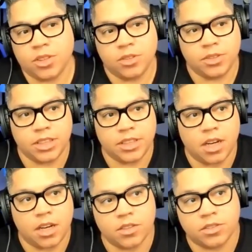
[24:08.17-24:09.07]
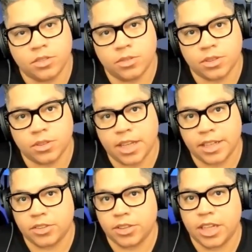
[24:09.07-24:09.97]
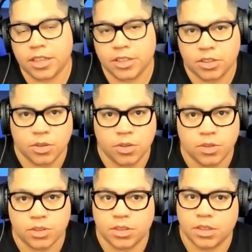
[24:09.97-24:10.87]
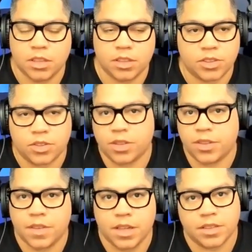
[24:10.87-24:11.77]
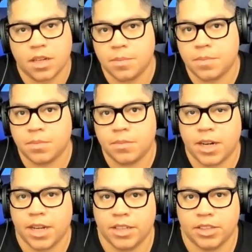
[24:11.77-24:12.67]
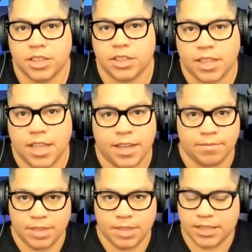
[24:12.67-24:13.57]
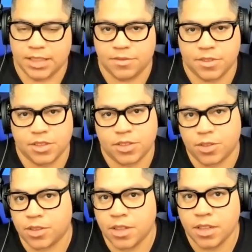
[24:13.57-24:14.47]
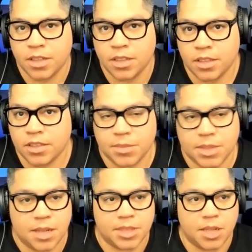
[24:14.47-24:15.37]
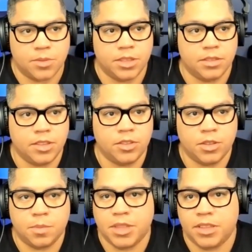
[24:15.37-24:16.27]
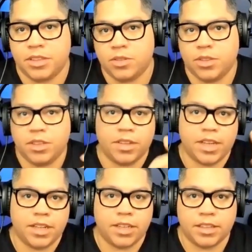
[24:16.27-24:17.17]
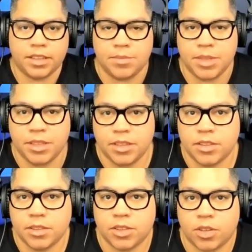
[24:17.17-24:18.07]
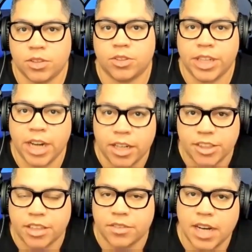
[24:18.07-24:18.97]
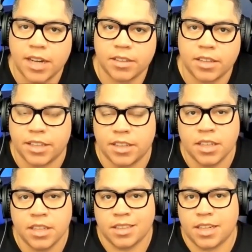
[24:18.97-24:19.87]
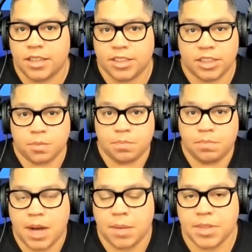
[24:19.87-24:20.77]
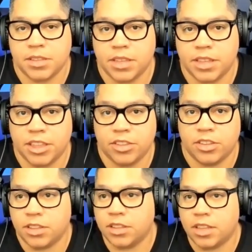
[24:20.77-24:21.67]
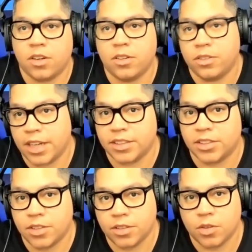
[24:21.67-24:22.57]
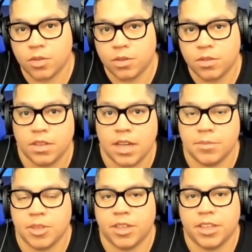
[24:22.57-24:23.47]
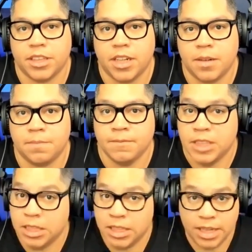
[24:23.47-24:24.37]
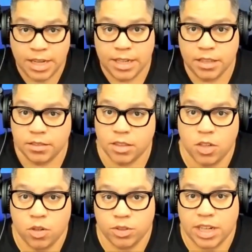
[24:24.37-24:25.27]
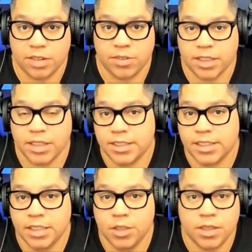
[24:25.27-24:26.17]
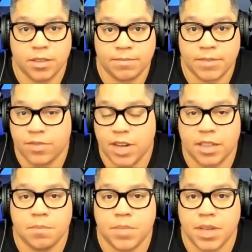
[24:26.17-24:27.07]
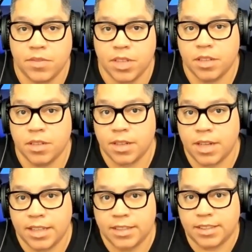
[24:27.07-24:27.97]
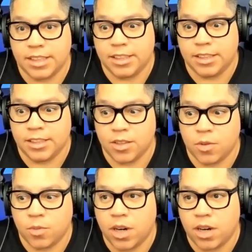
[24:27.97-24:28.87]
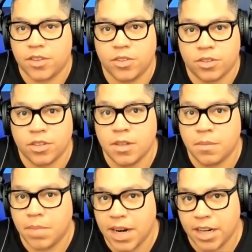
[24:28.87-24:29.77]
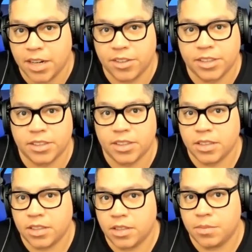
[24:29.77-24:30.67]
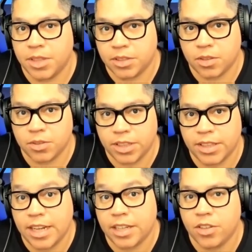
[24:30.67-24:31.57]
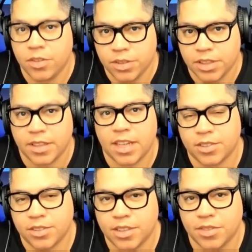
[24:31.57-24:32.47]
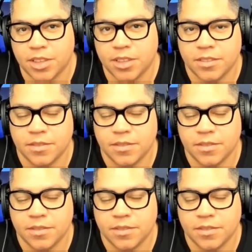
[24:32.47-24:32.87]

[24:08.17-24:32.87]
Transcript: using other tools like triage tools to look certain things up, right? Just like I said for the cert, sometimes I would use PE Studio. Hey, let me start triaging a file, and now I just pop it into Ghidra. Oh, it has a cert, cool. I'm gonna hit it up and go directly to see if I can pivot and see what other binaries could be associated and using that certificate.